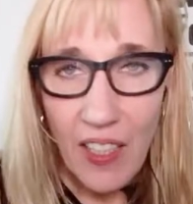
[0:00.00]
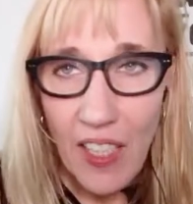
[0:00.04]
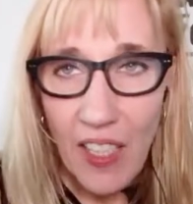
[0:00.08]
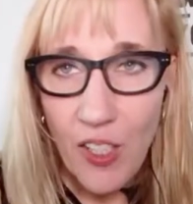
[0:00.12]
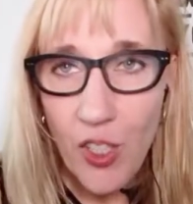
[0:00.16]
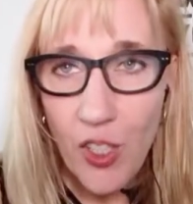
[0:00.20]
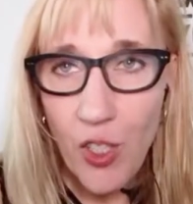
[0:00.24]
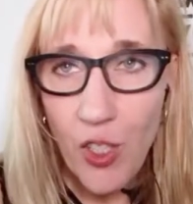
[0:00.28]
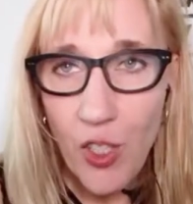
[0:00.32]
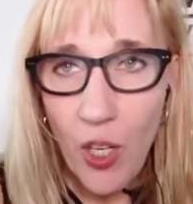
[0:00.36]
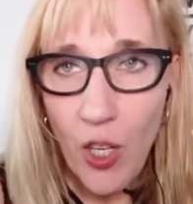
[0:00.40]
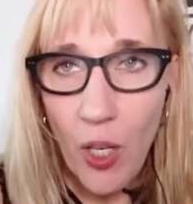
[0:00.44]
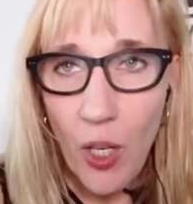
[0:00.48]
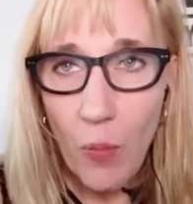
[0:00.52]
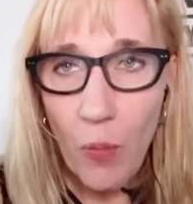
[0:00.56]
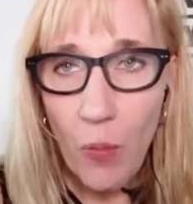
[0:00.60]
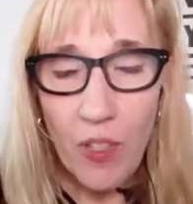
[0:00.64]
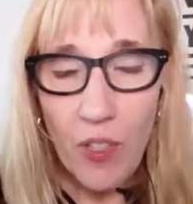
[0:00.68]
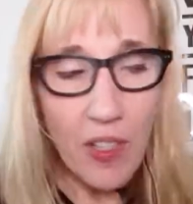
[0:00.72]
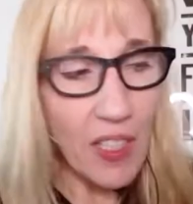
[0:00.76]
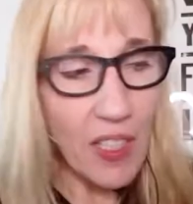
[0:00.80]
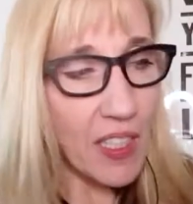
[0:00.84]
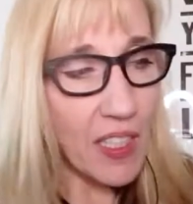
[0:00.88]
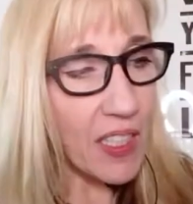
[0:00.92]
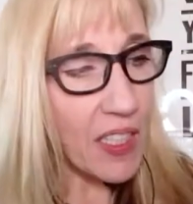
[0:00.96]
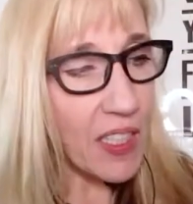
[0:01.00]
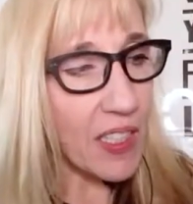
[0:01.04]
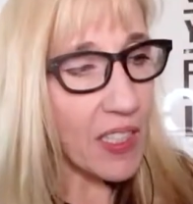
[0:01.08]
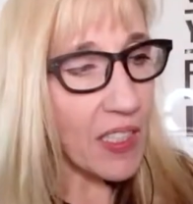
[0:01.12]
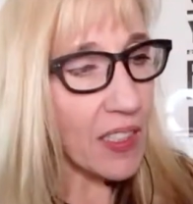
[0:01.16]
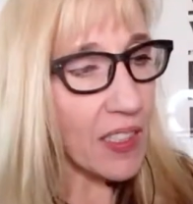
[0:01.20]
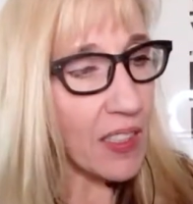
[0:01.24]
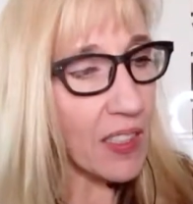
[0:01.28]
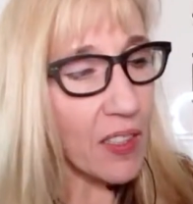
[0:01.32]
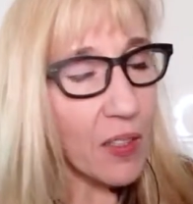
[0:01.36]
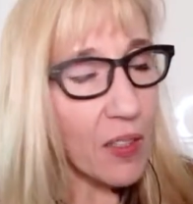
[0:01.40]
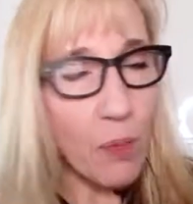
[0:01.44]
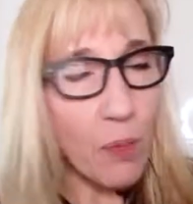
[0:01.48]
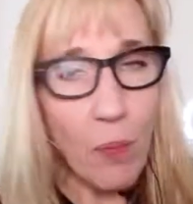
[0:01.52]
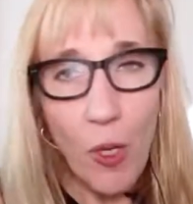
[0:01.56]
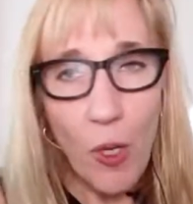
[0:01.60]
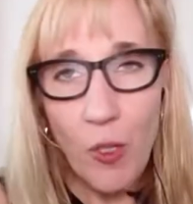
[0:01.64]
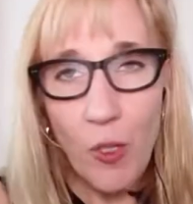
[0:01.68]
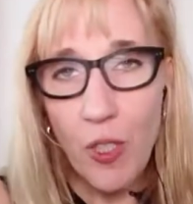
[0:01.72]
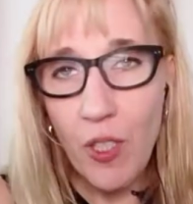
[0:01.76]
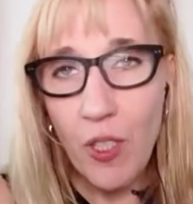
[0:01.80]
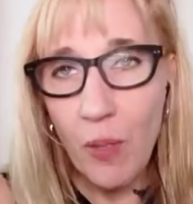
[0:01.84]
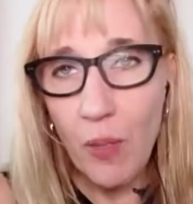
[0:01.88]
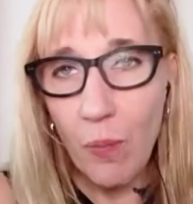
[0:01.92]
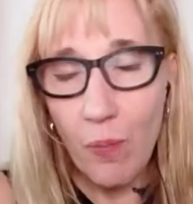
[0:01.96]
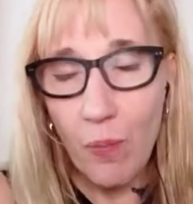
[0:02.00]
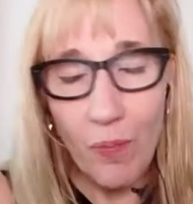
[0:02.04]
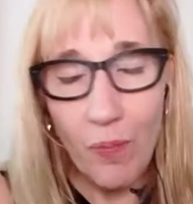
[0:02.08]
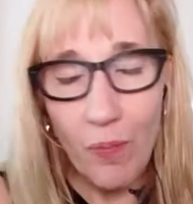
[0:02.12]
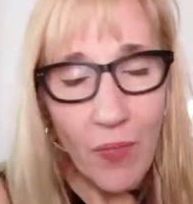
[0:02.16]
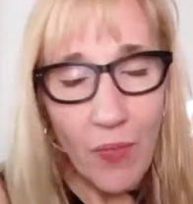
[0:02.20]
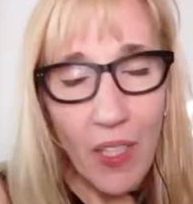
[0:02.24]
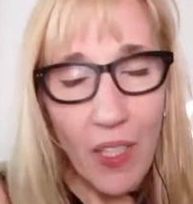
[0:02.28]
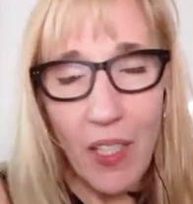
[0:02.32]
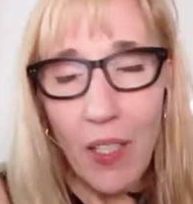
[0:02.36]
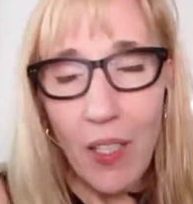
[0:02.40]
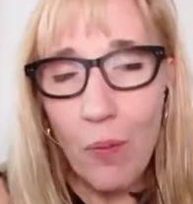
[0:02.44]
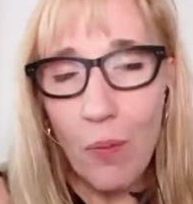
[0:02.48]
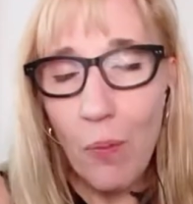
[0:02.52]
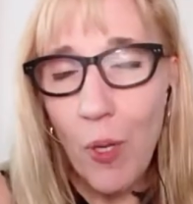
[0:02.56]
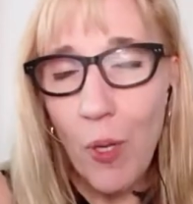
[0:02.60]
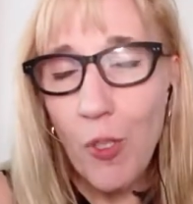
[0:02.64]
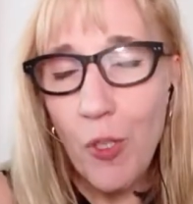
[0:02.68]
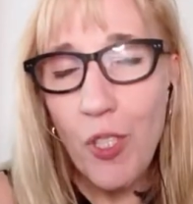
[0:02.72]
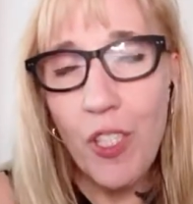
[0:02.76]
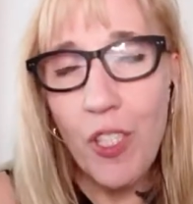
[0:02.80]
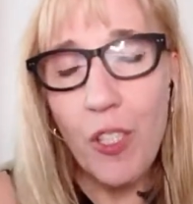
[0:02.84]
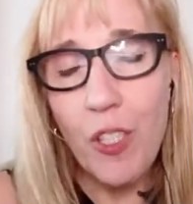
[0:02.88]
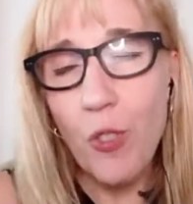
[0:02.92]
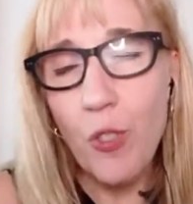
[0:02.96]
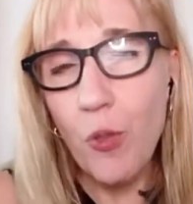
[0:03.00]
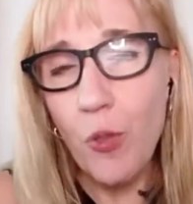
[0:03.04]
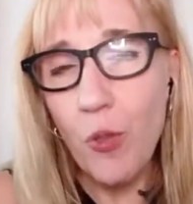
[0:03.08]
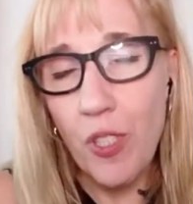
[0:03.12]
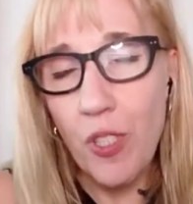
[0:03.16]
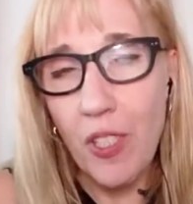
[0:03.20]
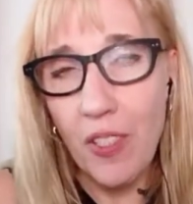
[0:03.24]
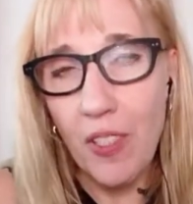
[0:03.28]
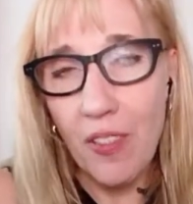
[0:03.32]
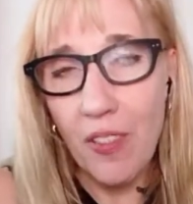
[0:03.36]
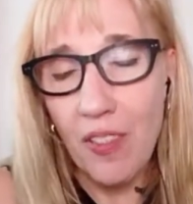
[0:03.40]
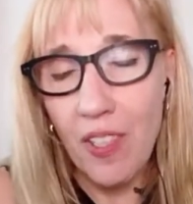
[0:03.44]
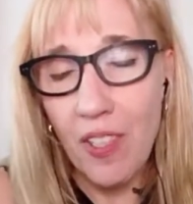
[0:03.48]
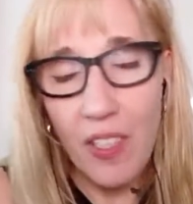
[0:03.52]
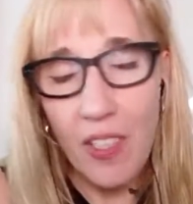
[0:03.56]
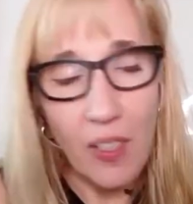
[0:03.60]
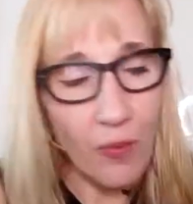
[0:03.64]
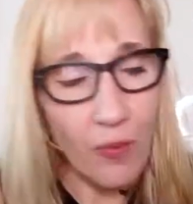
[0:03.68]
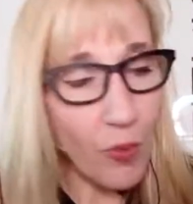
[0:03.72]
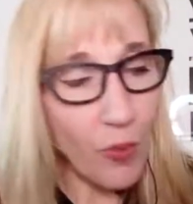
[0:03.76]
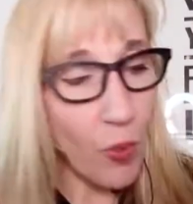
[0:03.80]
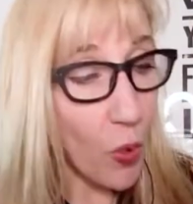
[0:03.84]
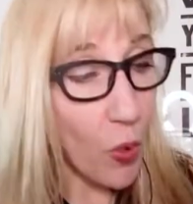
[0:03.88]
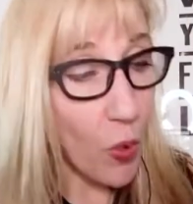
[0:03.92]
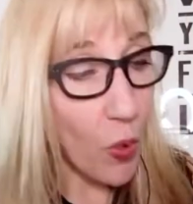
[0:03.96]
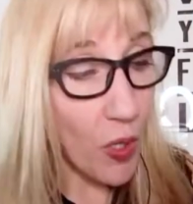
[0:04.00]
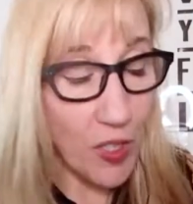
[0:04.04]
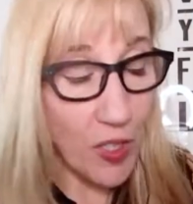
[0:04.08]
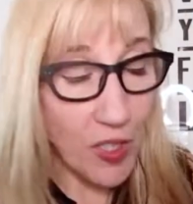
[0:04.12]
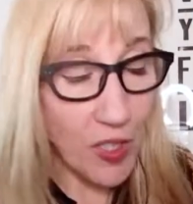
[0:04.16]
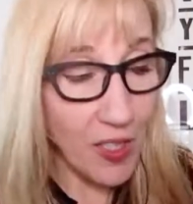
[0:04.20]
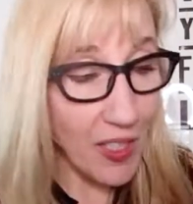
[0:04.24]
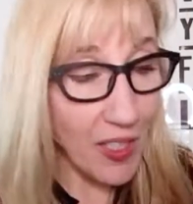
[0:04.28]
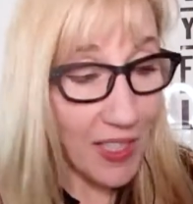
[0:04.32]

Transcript: let's start with the uh, most um, most interesting thing, of course.